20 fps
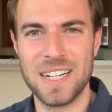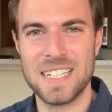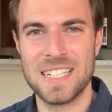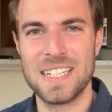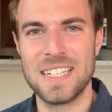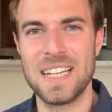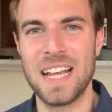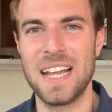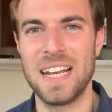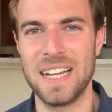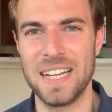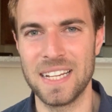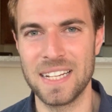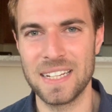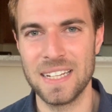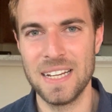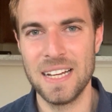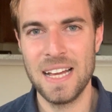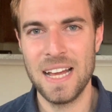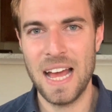and setting
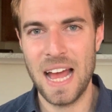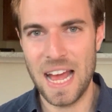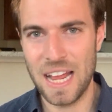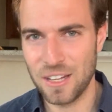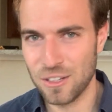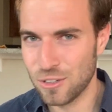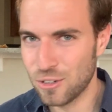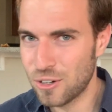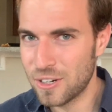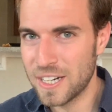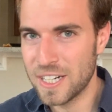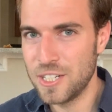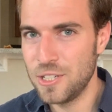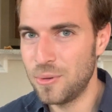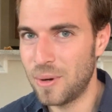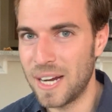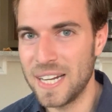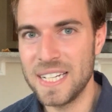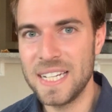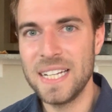and learning
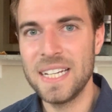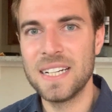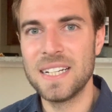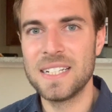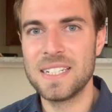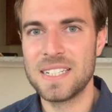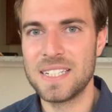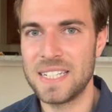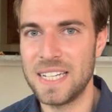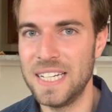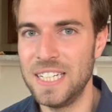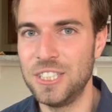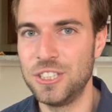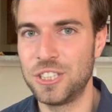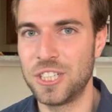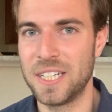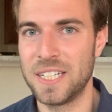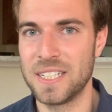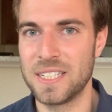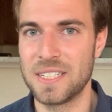new ideas,
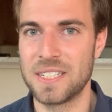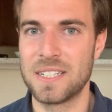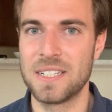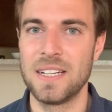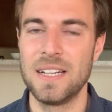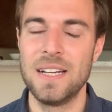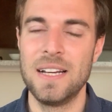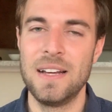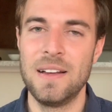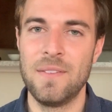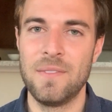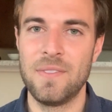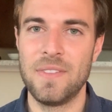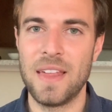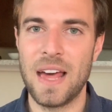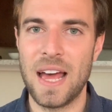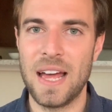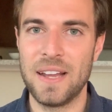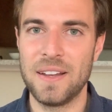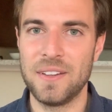teachings,
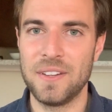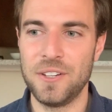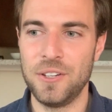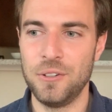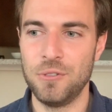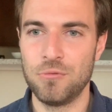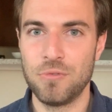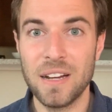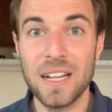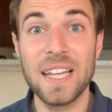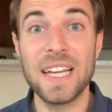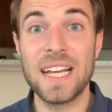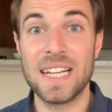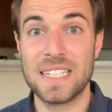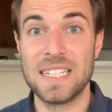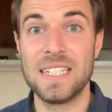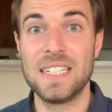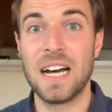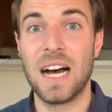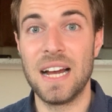that you really
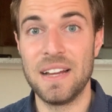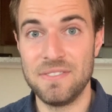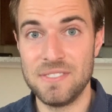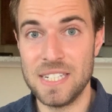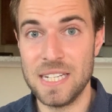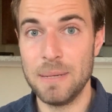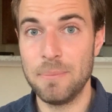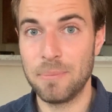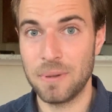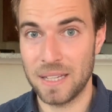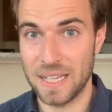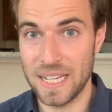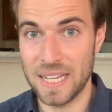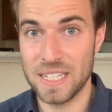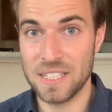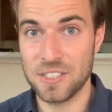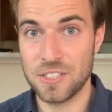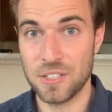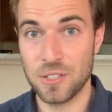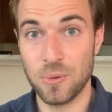get to dive deeply
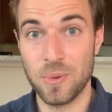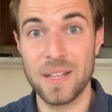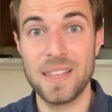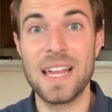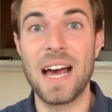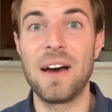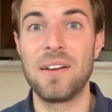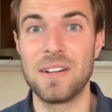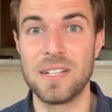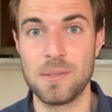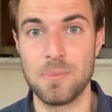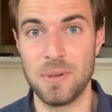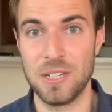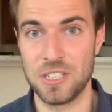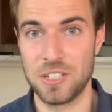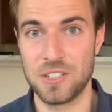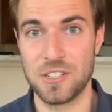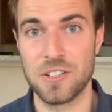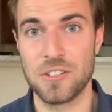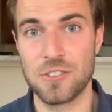into without as
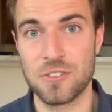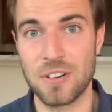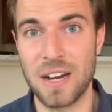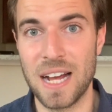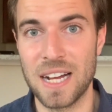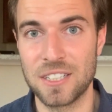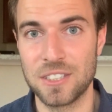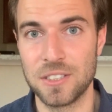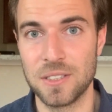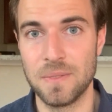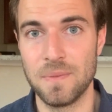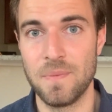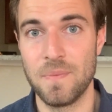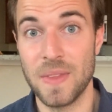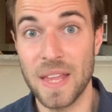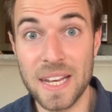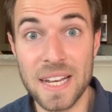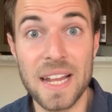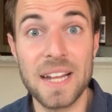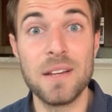much distraction.
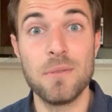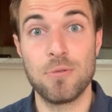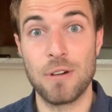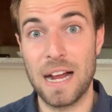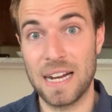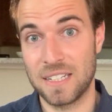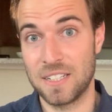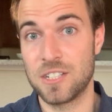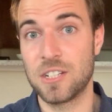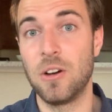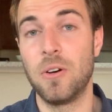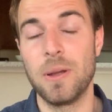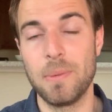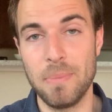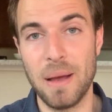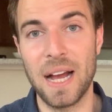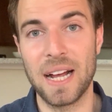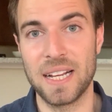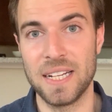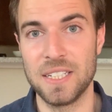And then you practice going
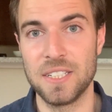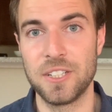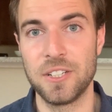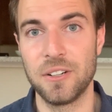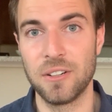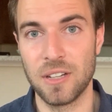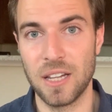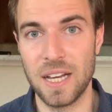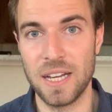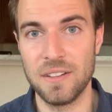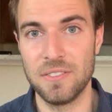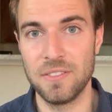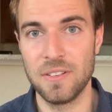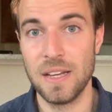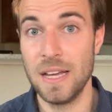back into your life.